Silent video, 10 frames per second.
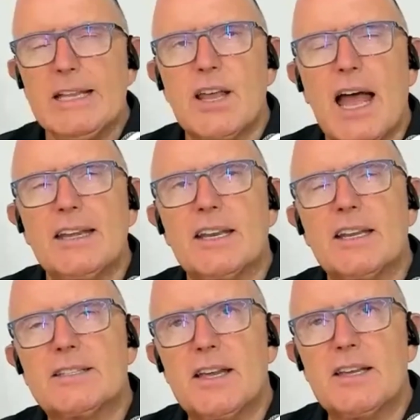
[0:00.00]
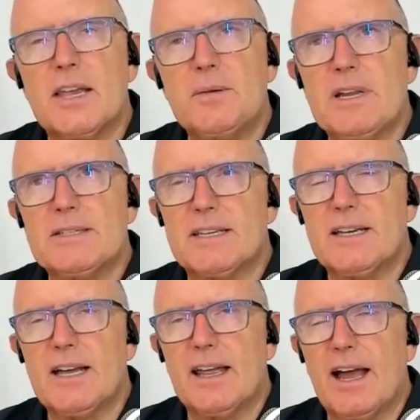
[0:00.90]
So sometimes
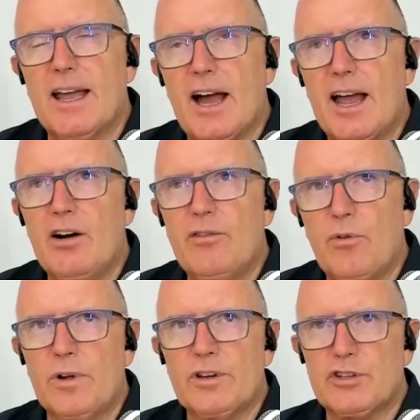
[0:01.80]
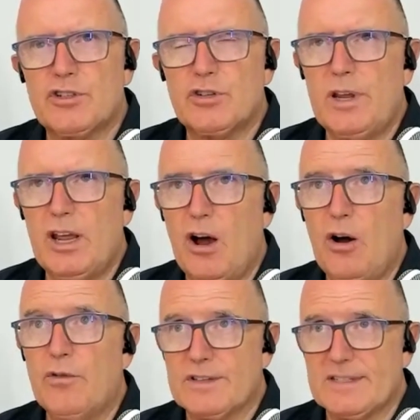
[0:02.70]
I often wonder, do we
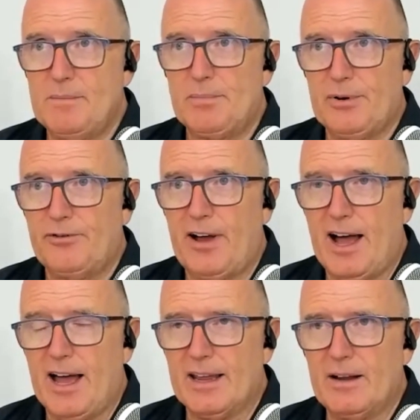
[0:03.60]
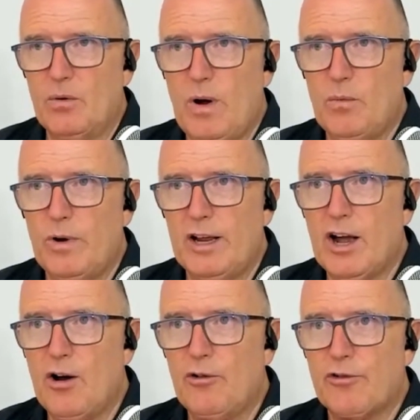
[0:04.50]
oversimplify when we
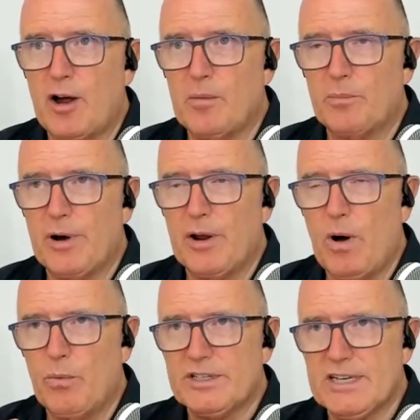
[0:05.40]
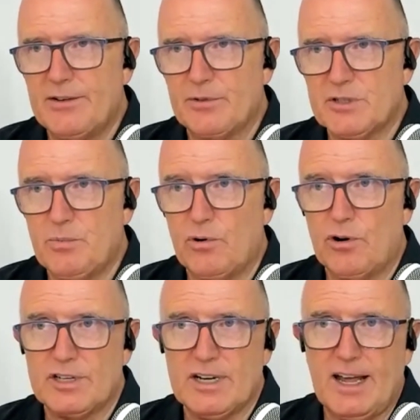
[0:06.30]
go from what we take from
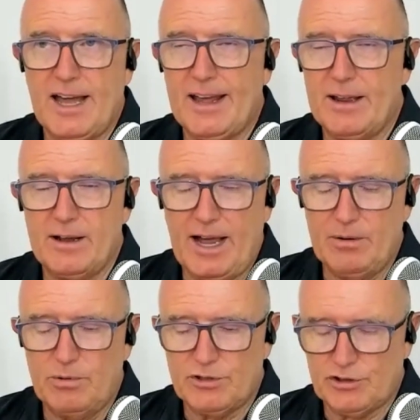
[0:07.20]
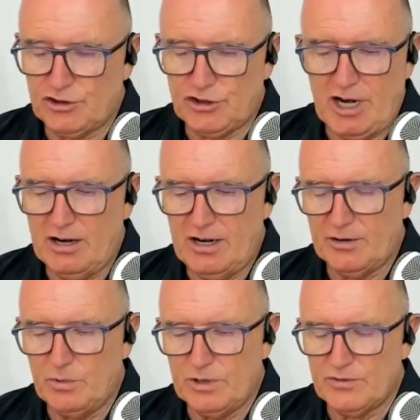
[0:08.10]
sport? And I would share a lot
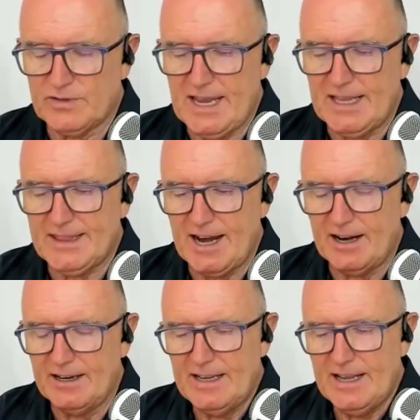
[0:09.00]
of what you've said there,